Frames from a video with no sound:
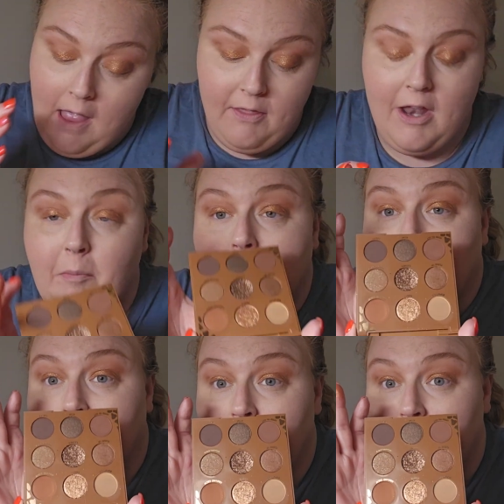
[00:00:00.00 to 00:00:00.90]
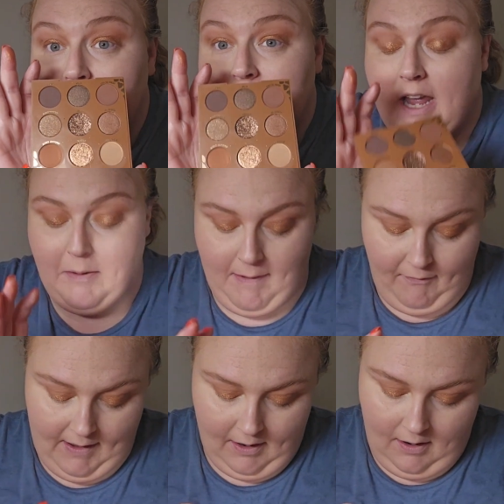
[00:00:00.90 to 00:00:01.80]
Then I'm going to literally just take my
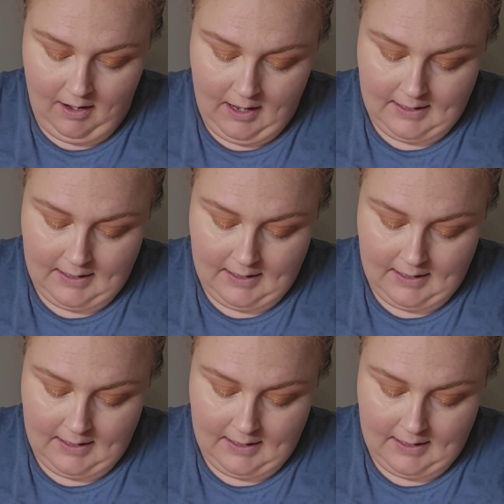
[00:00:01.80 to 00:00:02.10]
finger,